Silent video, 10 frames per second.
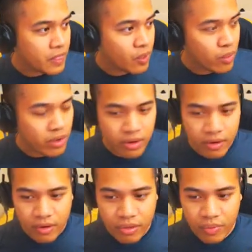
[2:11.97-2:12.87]
where there
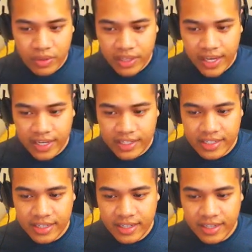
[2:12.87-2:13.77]
are 3 legs.
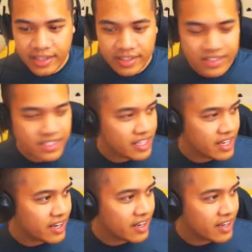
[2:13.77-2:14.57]
You see that?